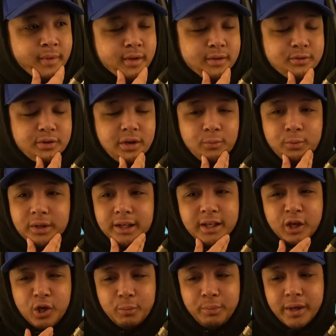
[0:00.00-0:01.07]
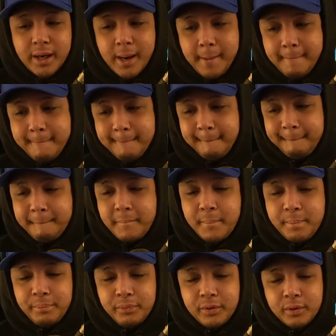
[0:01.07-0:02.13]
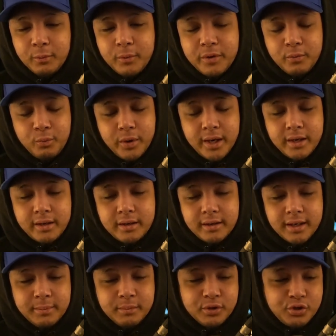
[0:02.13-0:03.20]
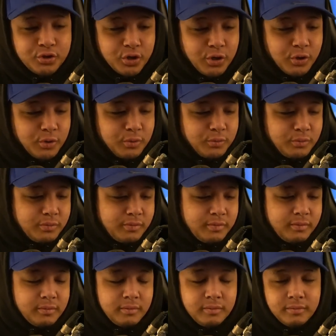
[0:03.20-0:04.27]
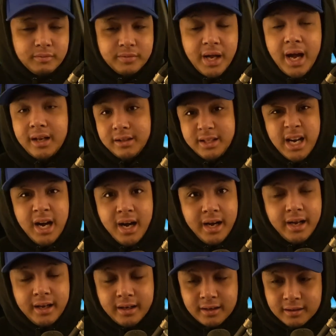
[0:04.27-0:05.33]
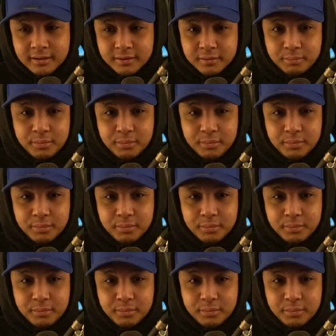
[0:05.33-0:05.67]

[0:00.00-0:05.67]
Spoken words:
So I'm really hoping, with Rick and Michonne not dying,